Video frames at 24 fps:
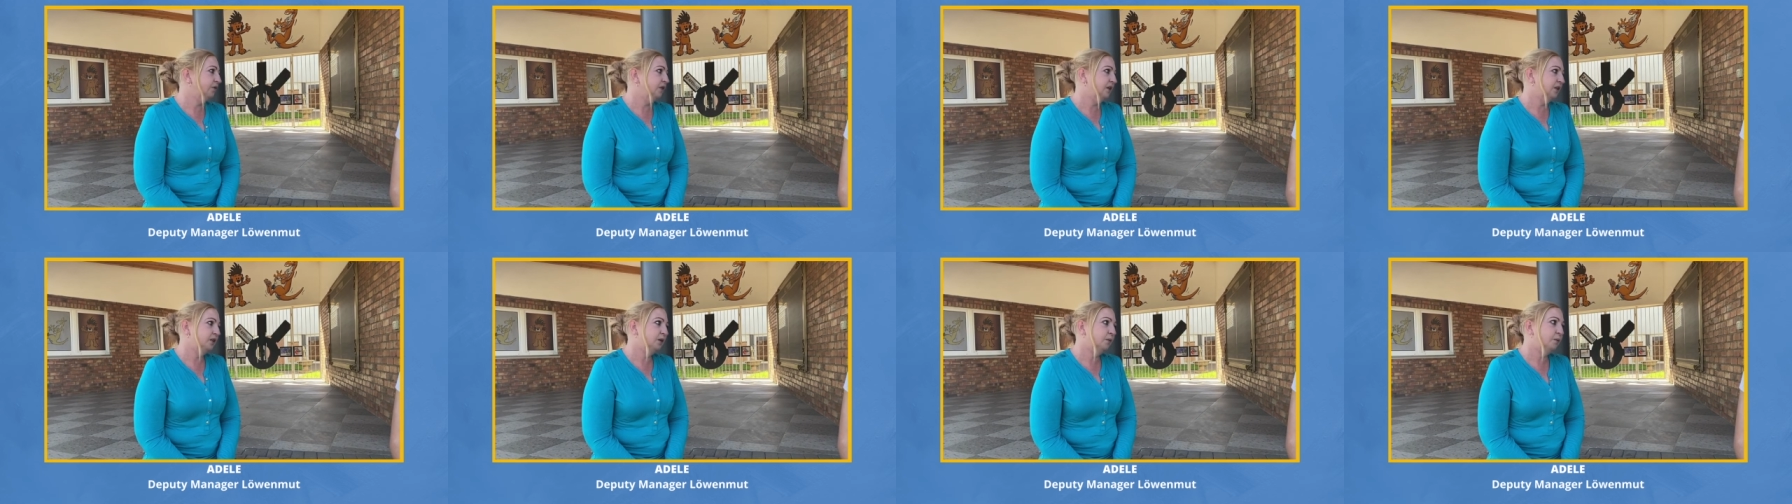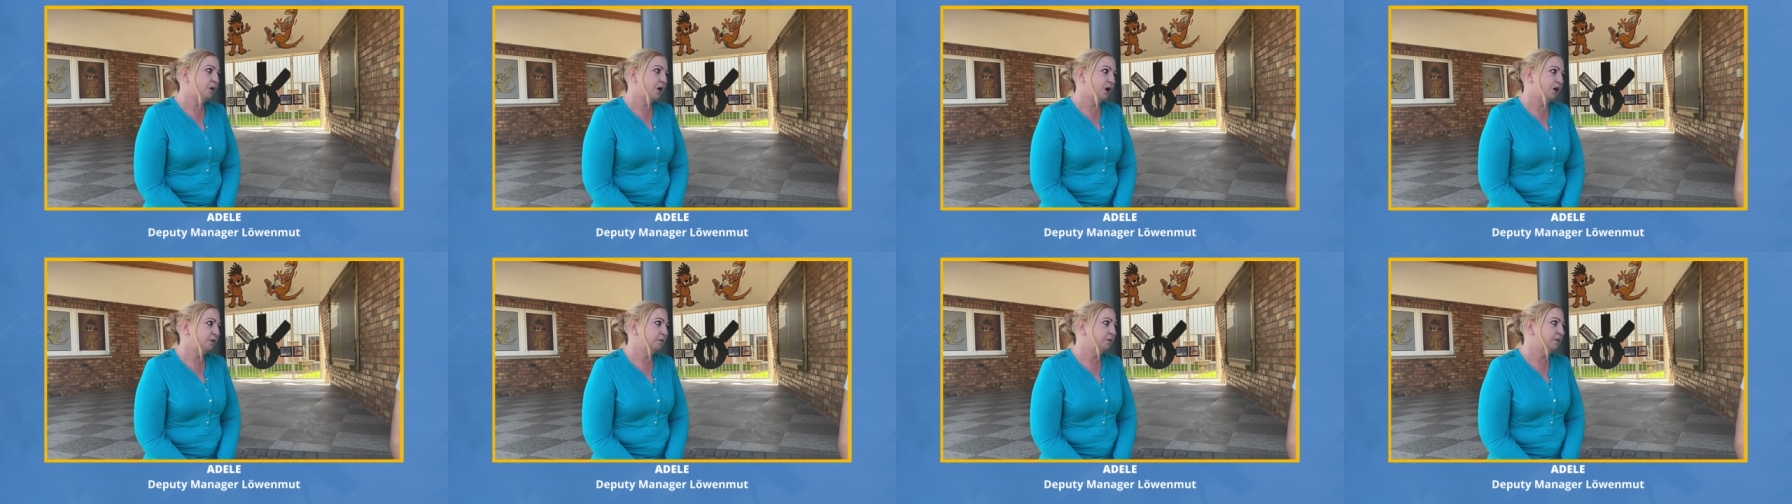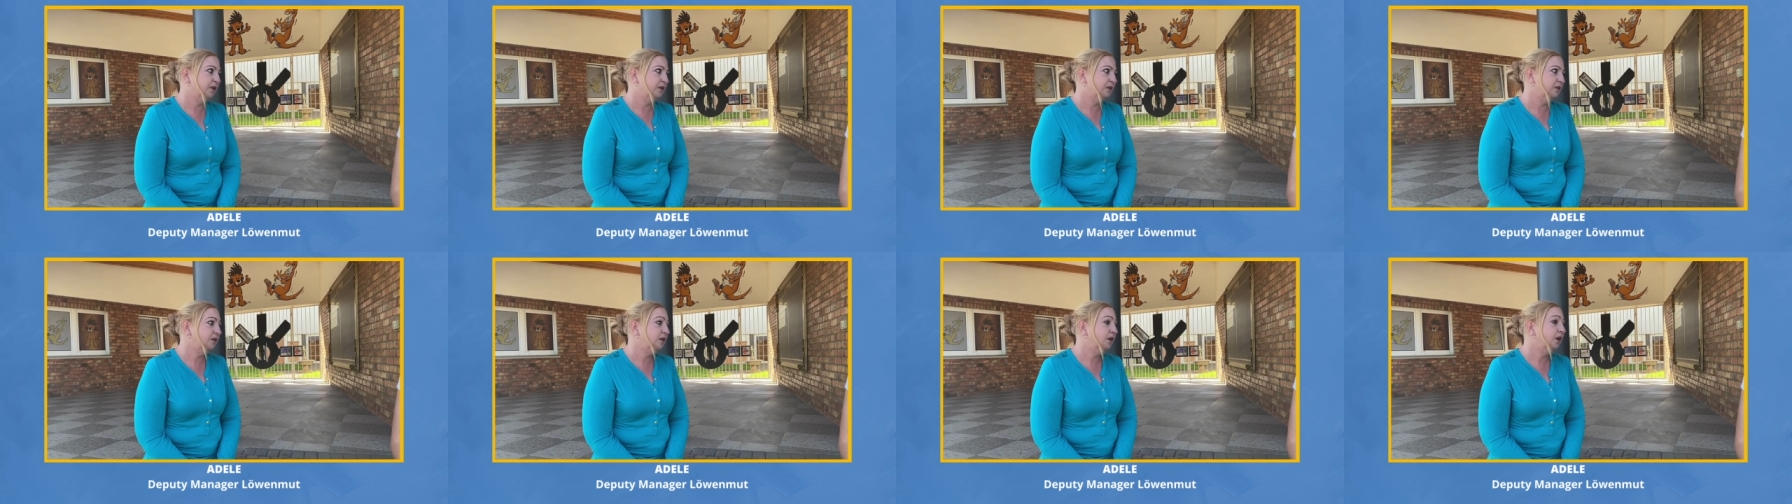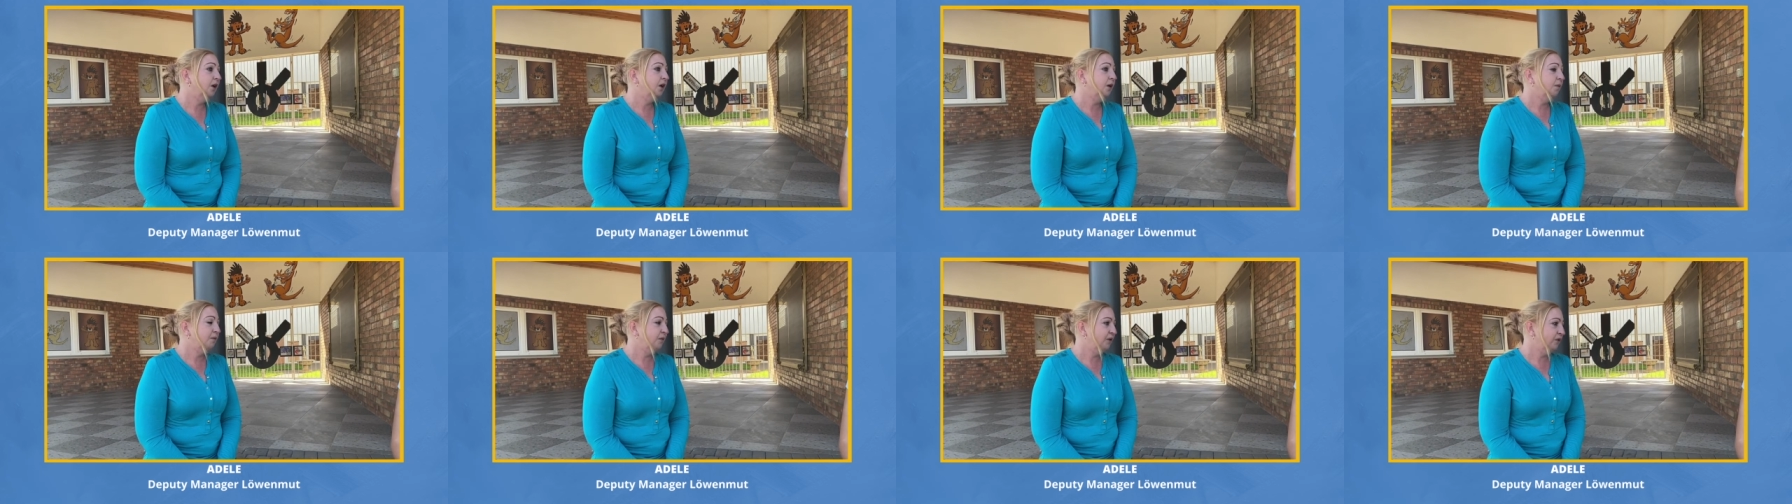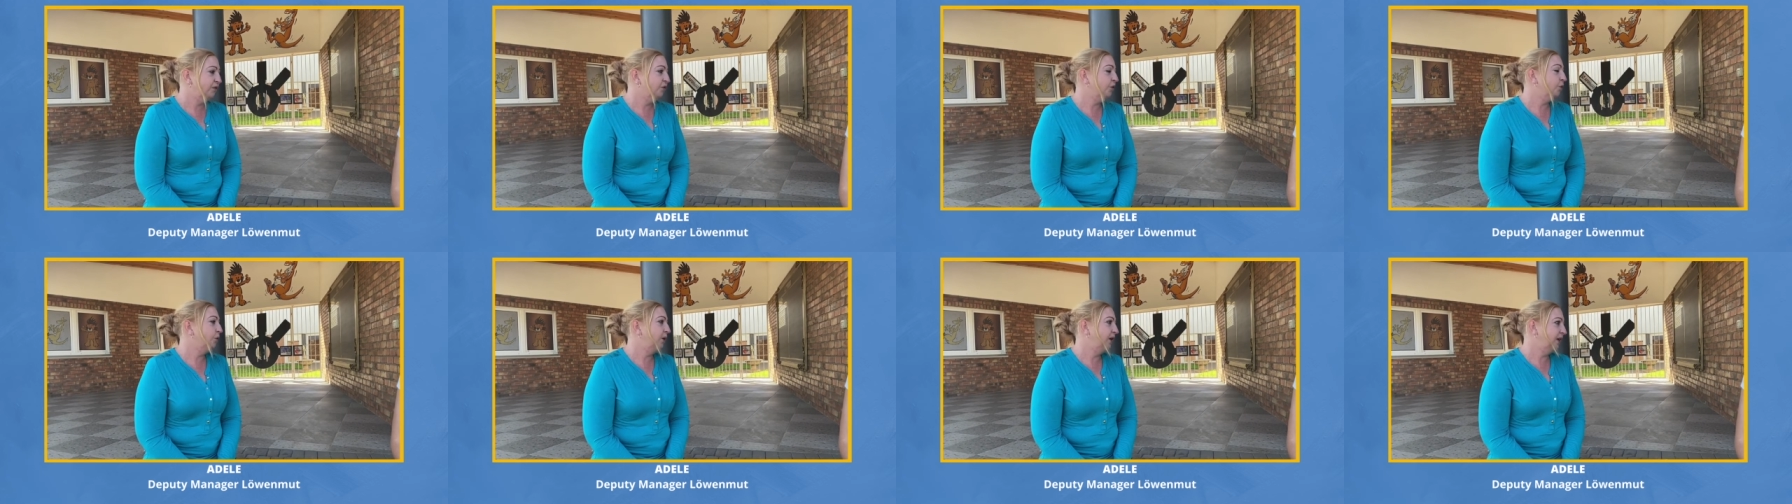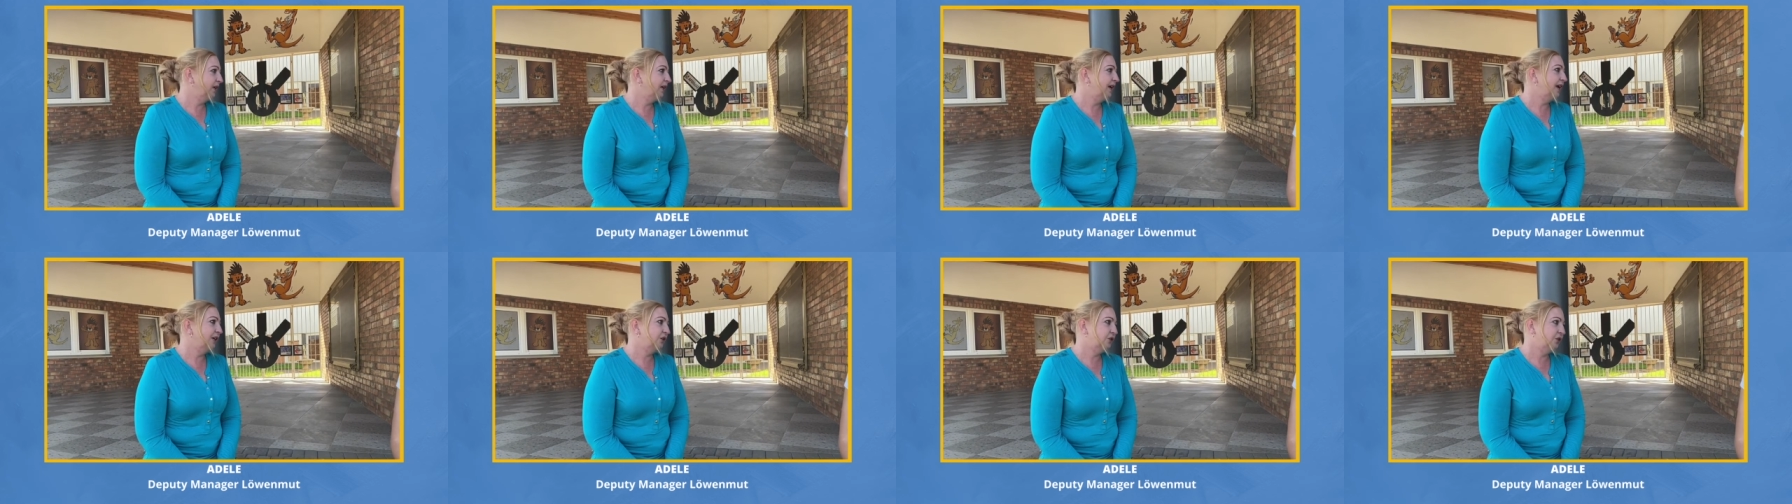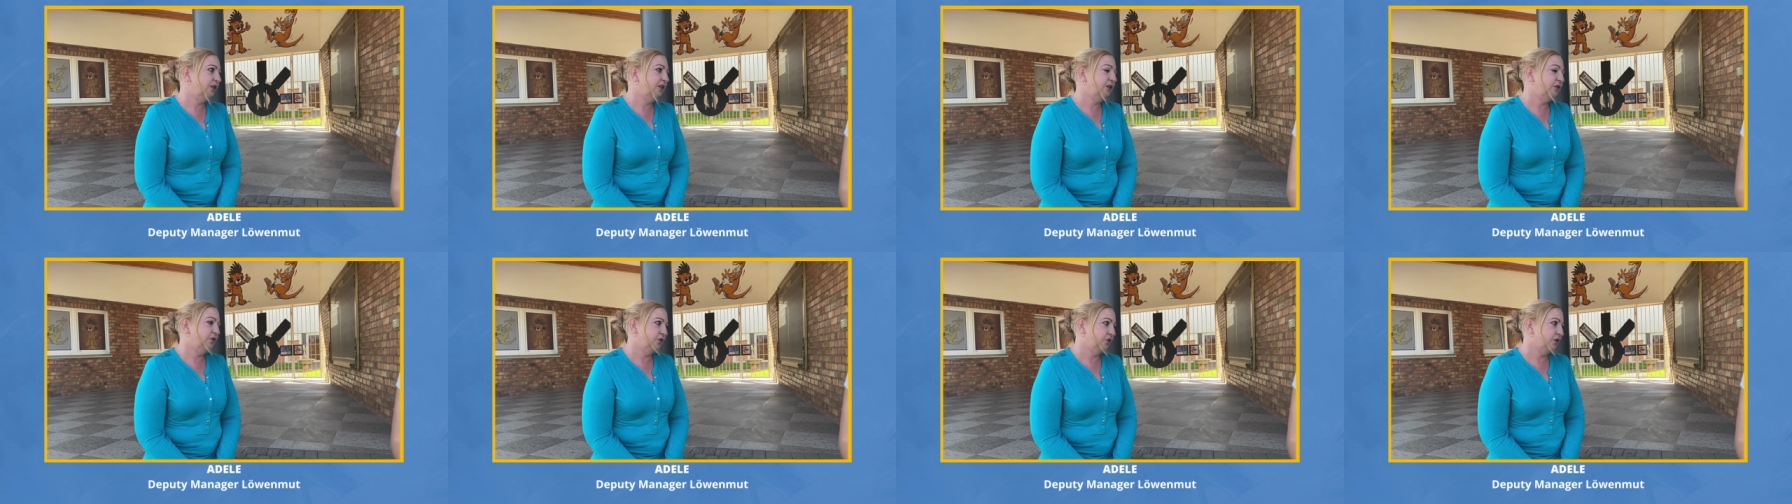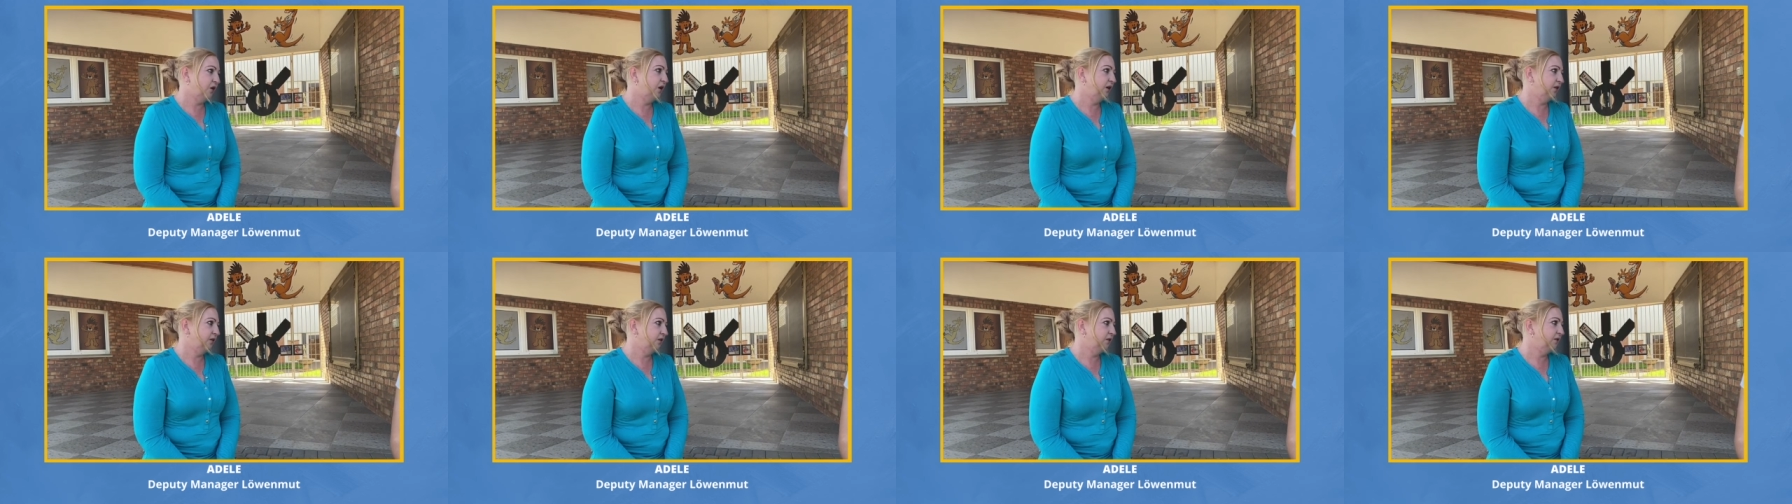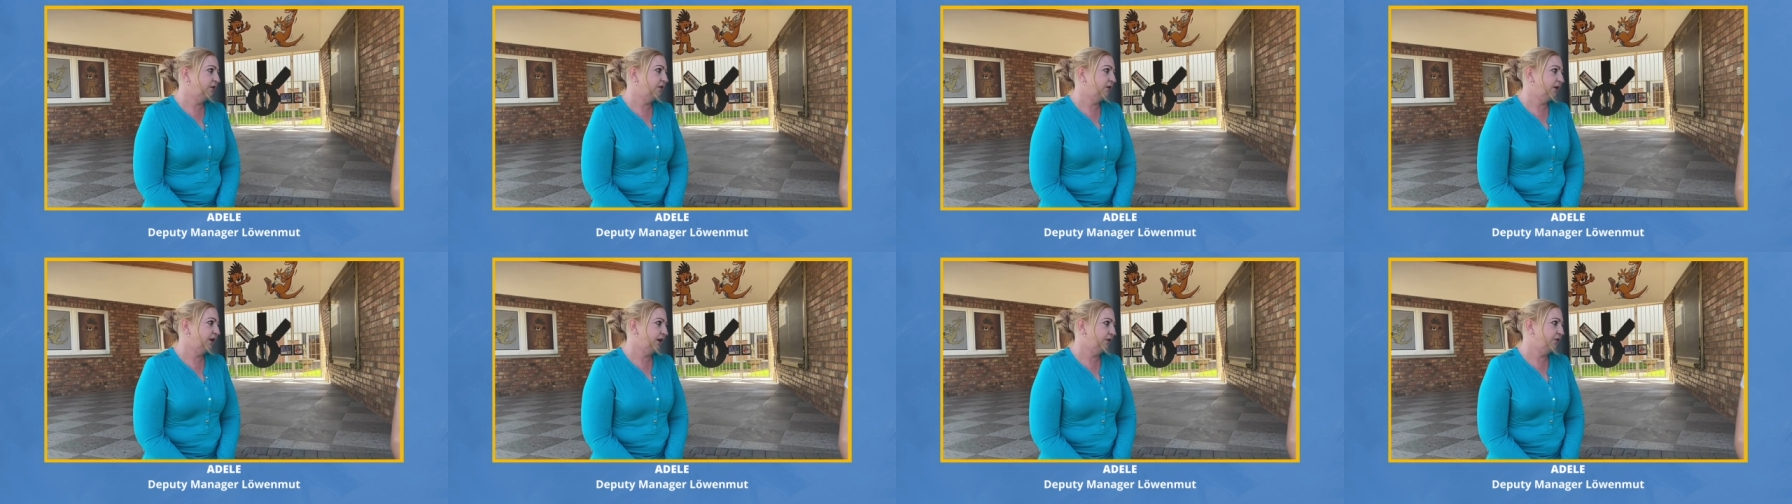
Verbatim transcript: of the departments before we can actually start